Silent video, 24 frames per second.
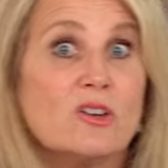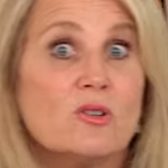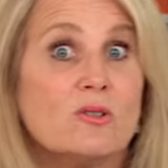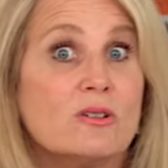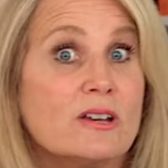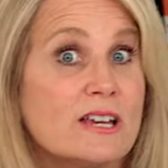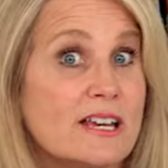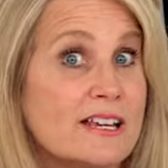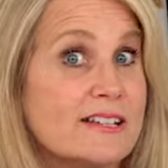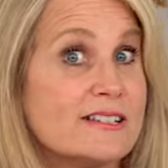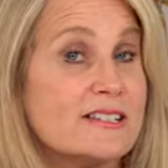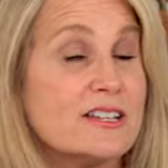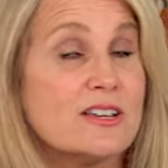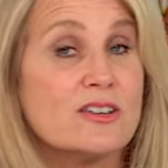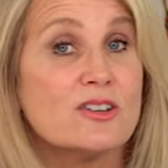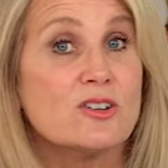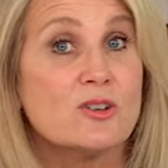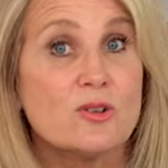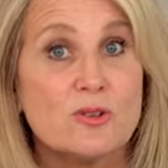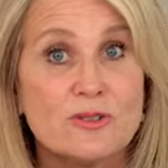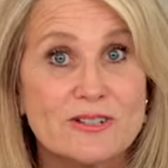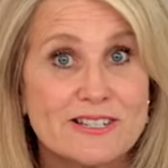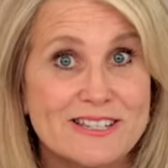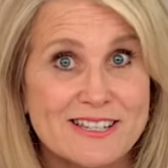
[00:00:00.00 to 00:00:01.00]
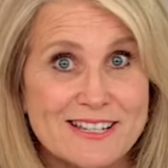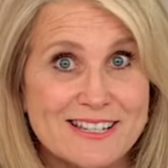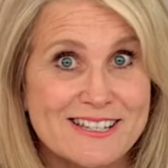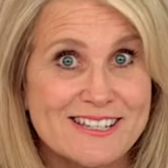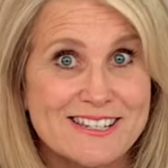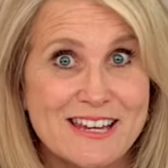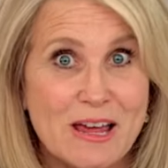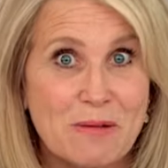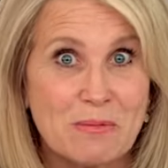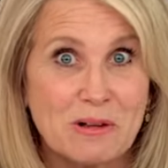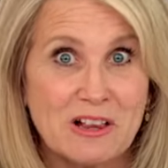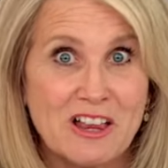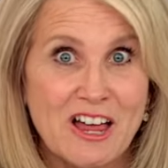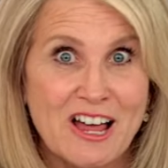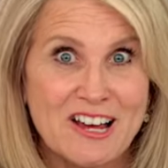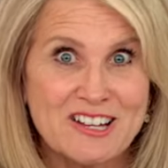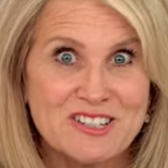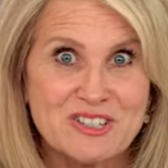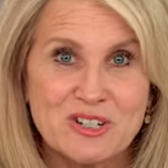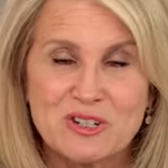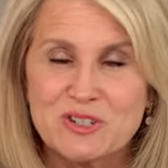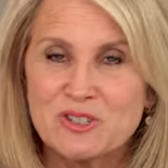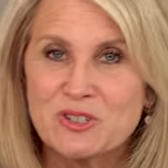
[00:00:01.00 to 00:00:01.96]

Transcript: you need to use the stabilizer,